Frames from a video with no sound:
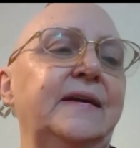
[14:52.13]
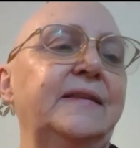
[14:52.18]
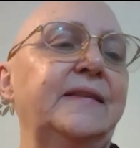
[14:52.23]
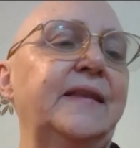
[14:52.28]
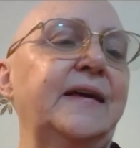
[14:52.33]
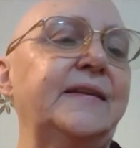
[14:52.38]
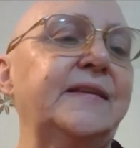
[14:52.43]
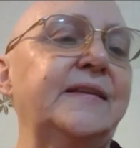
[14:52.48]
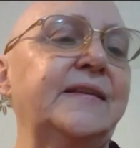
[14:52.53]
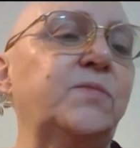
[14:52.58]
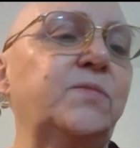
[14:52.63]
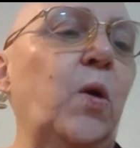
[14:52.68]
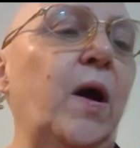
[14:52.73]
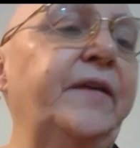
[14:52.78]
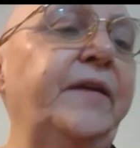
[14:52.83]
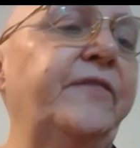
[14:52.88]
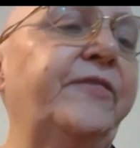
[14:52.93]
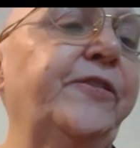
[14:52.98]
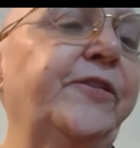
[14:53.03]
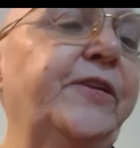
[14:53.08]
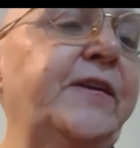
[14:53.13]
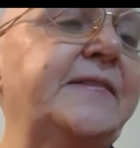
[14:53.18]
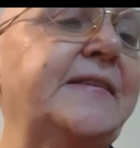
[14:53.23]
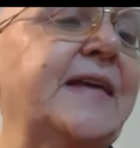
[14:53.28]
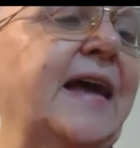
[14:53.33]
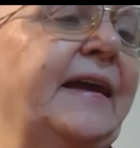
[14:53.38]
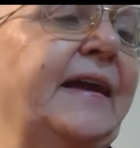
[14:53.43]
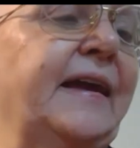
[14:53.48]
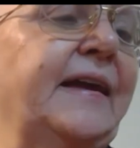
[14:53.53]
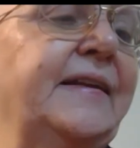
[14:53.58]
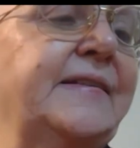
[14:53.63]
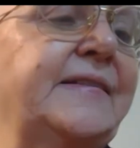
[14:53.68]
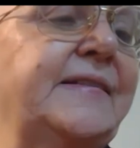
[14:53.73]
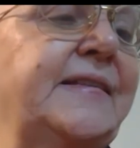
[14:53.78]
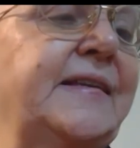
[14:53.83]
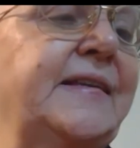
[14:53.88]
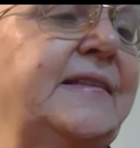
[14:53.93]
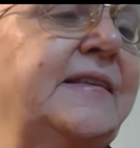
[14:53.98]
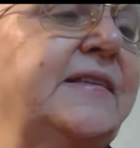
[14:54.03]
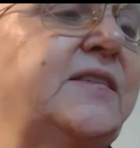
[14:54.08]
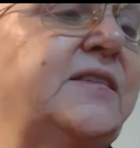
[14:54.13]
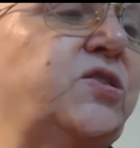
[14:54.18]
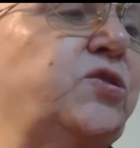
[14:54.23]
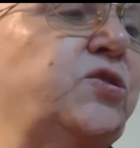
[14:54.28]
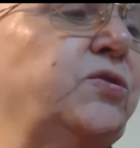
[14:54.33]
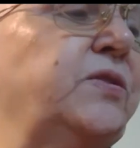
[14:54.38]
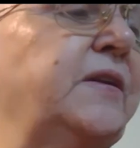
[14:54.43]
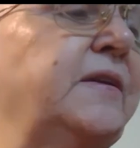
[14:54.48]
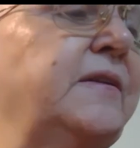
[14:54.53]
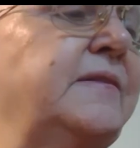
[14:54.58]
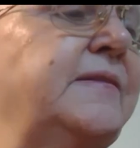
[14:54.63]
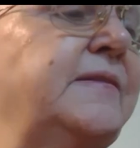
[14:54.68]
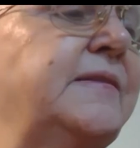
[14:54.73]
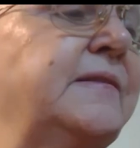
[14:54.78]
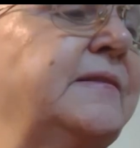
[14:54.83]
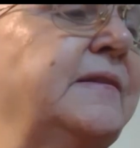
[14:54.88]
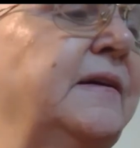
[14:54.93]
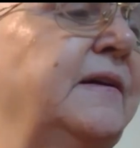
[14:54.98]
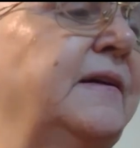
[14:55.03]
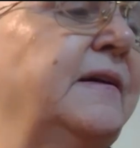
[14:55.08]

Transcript: that is wonderful is I can see the students